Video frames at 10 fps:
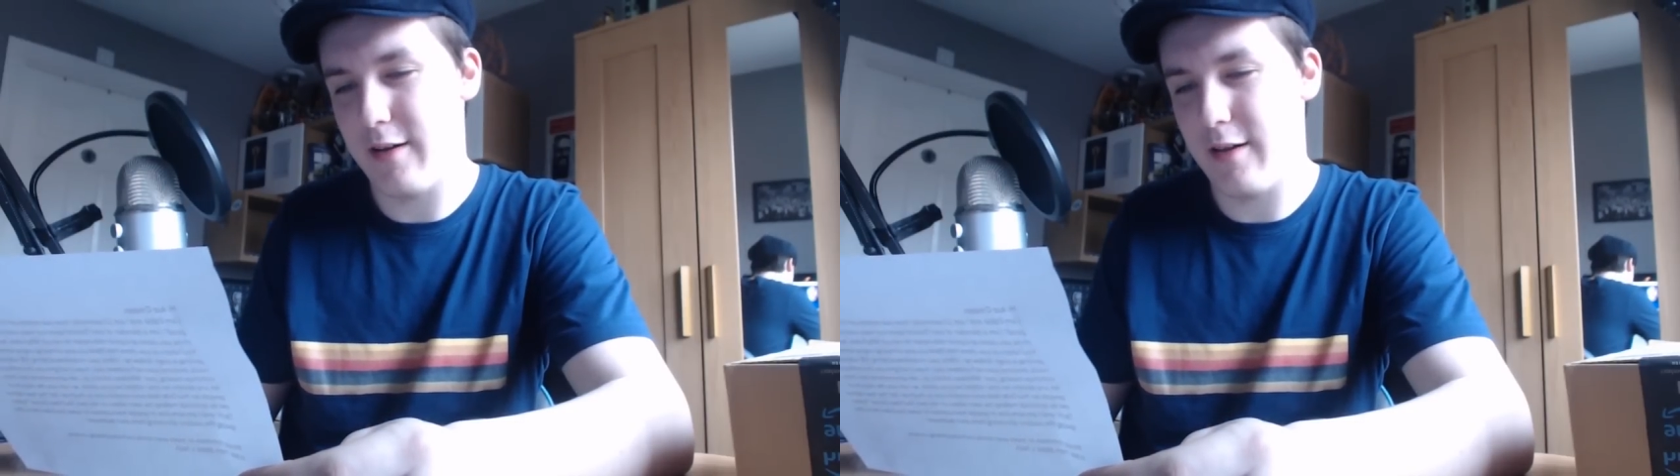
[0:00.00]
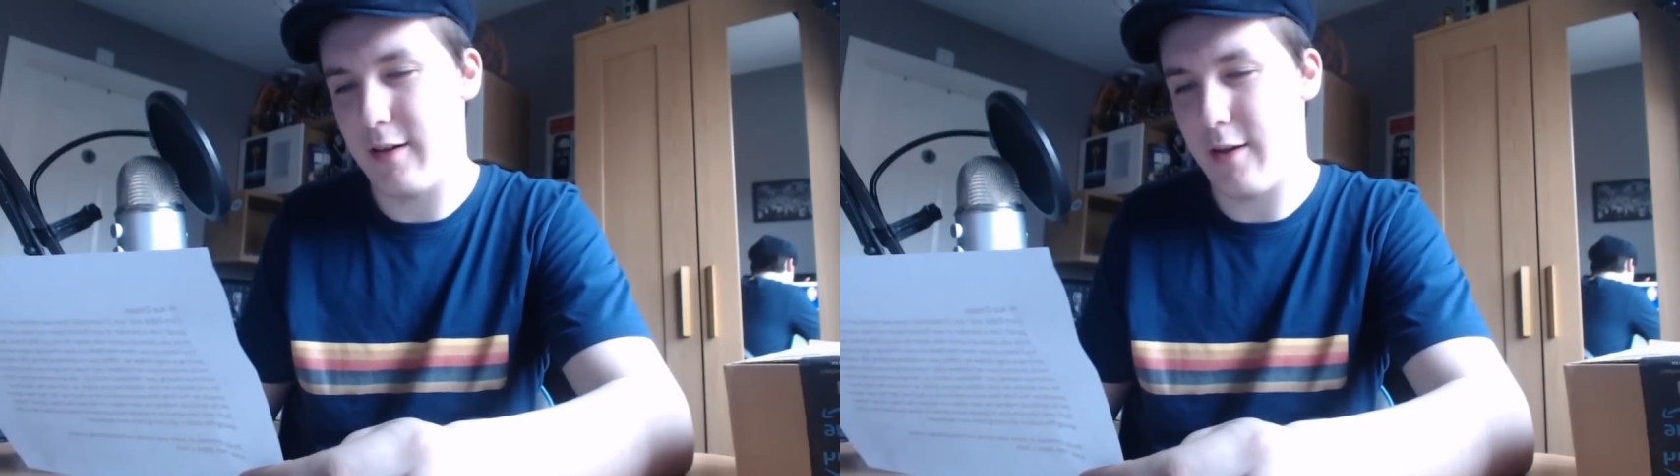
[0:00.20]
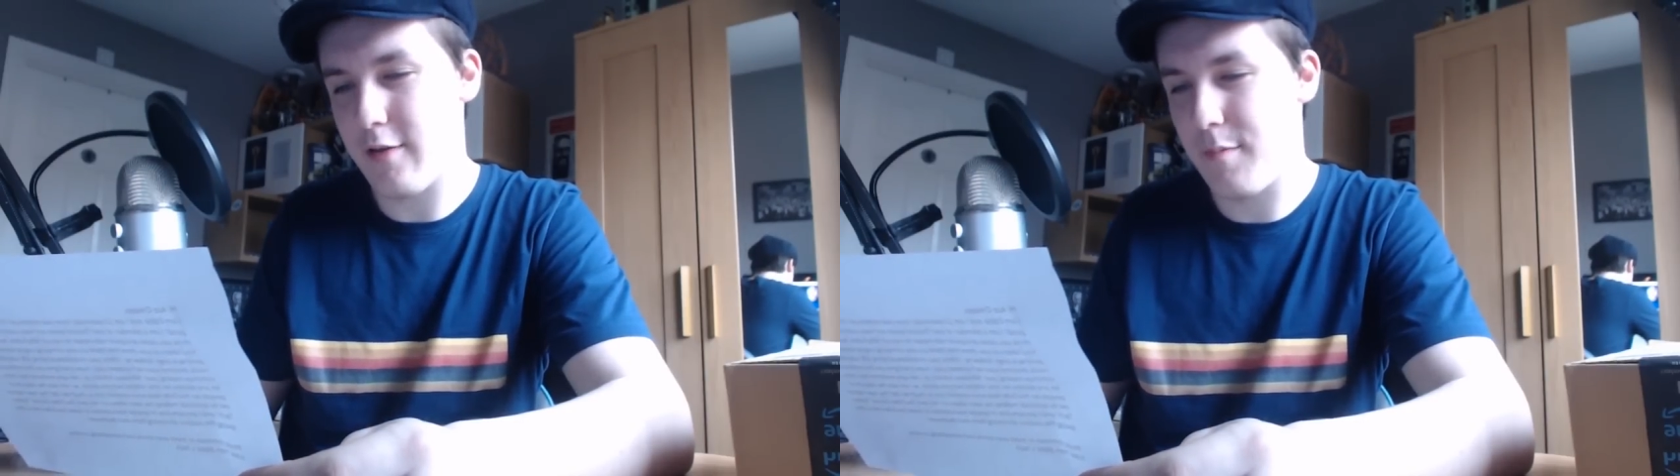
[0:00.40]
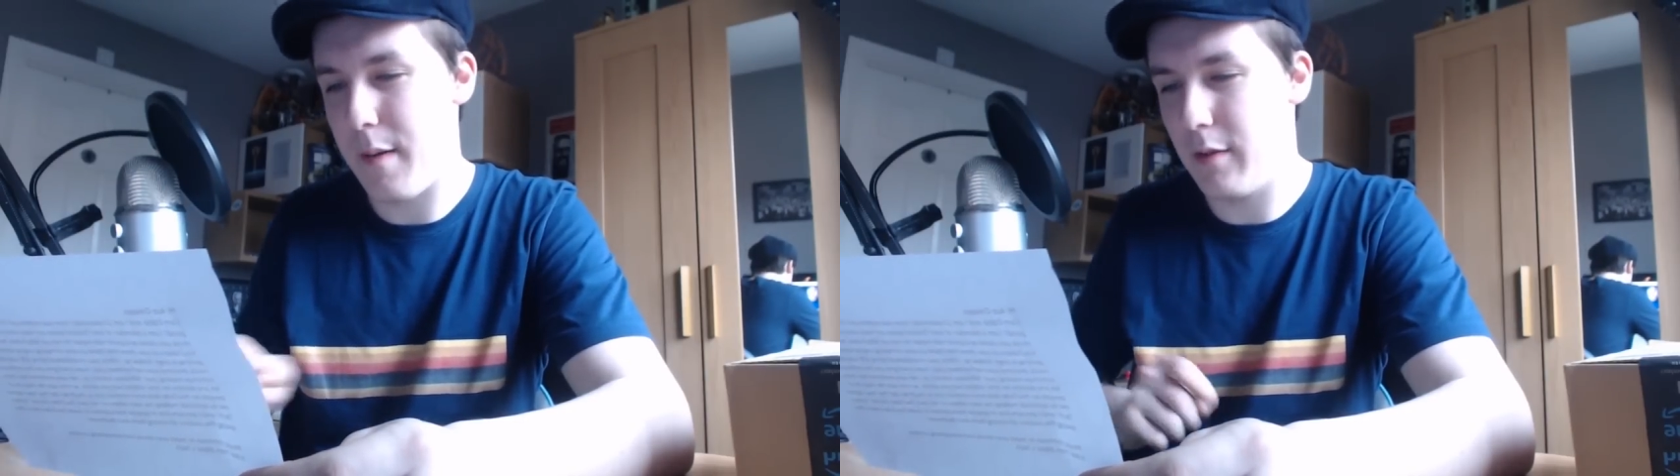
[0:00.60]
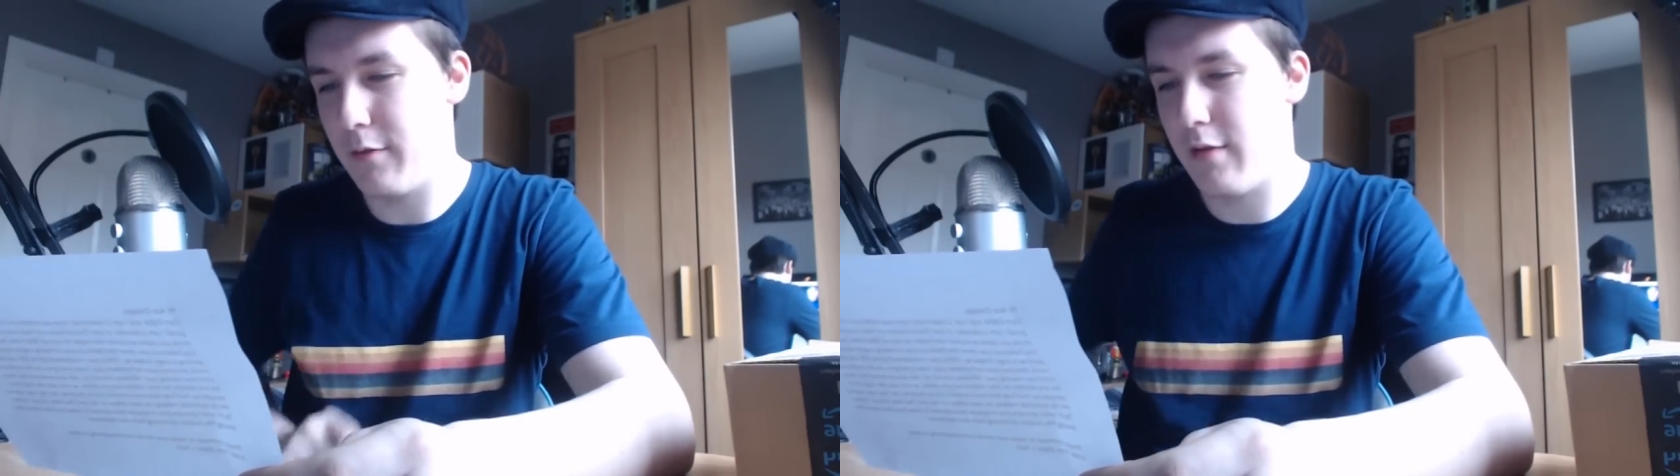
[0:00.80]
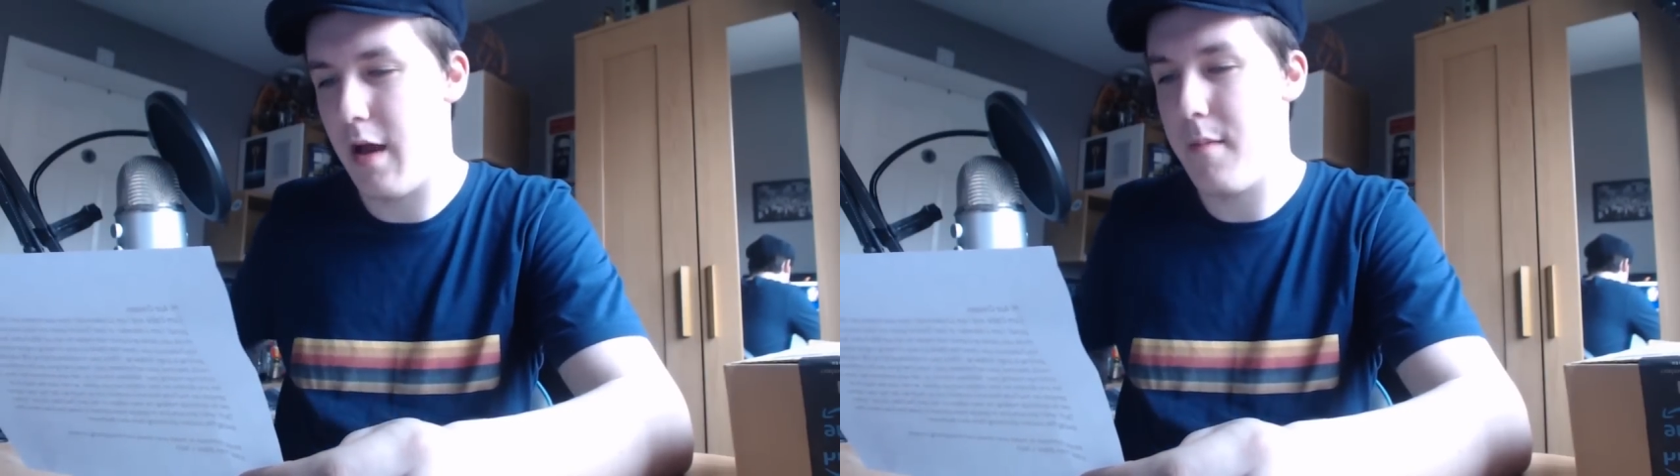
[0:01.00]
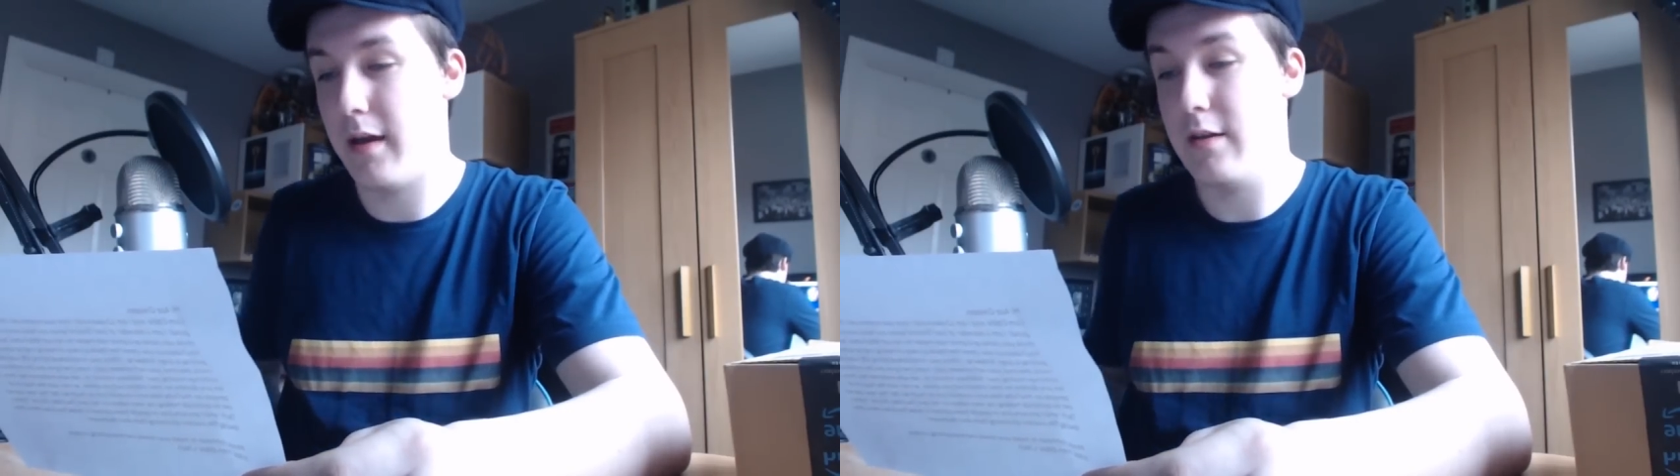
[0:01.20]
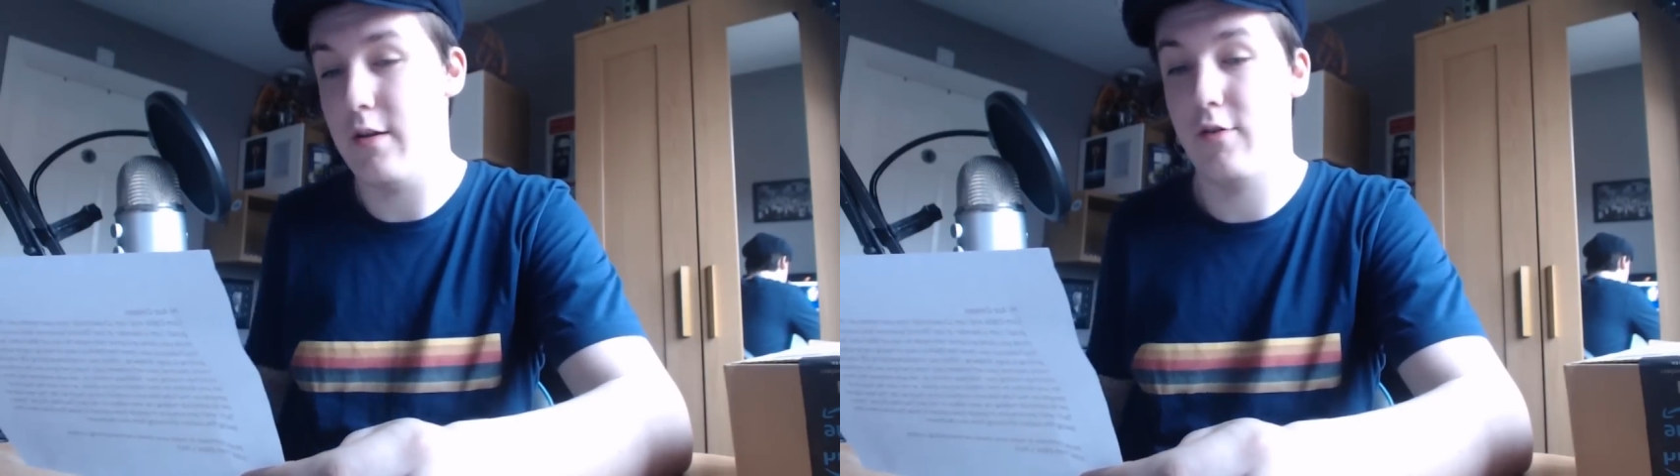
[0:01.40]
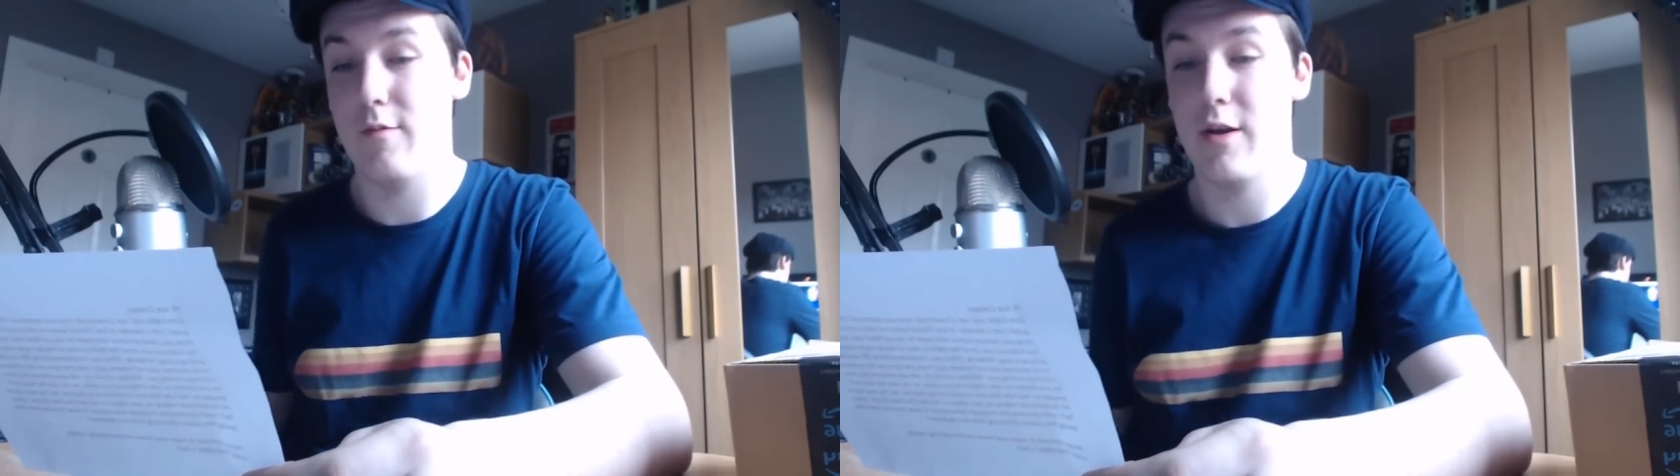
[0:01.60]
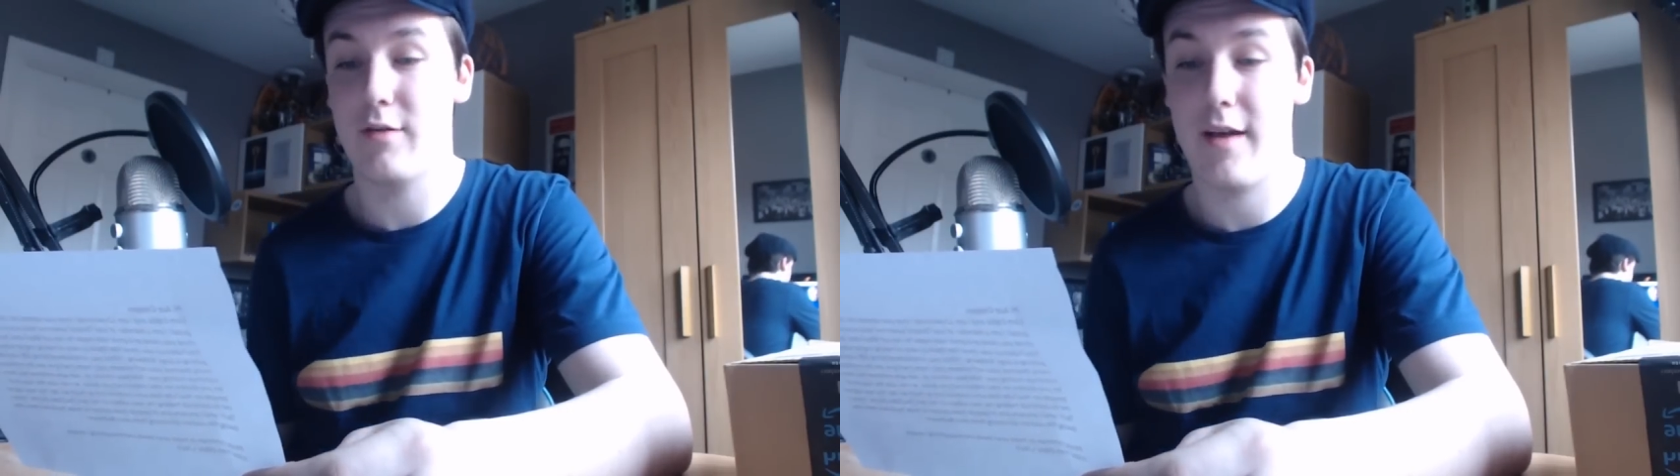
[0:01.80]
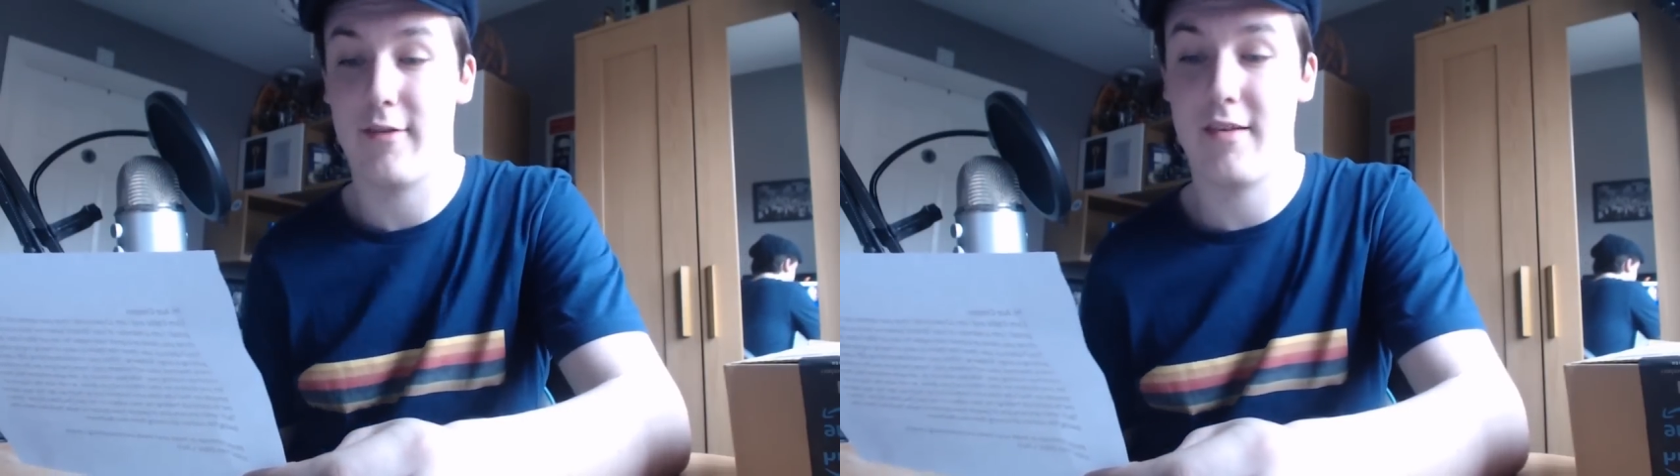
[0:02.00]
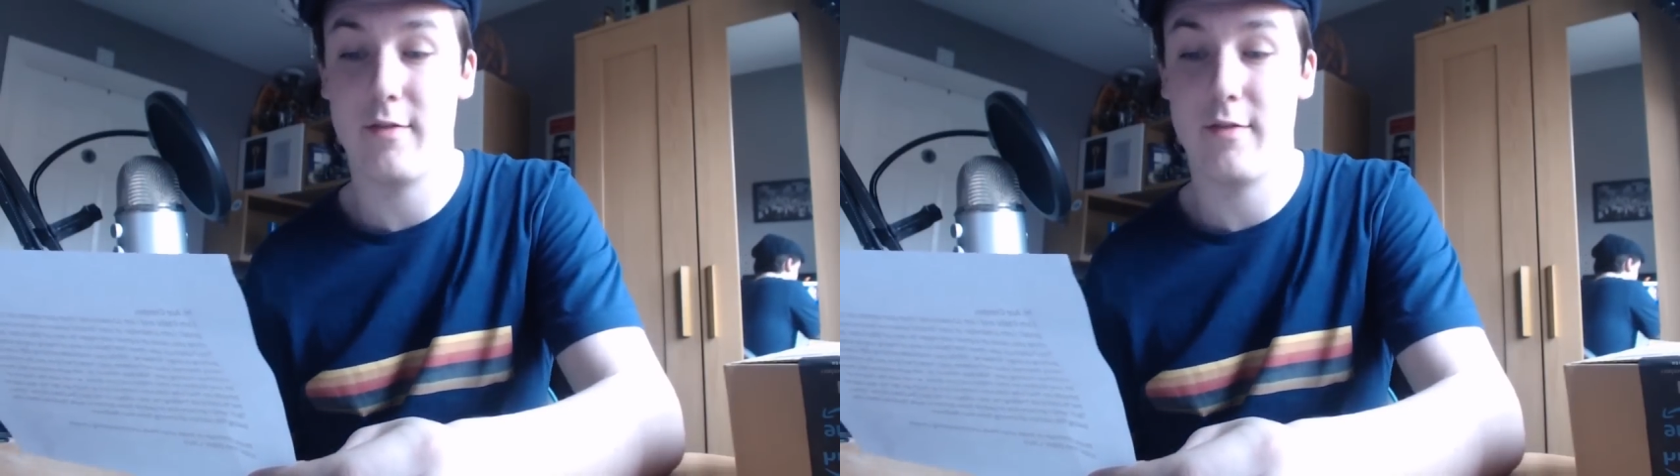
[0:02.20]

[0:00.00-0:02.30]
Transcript: lots of people have started making YouTube videos after seeing the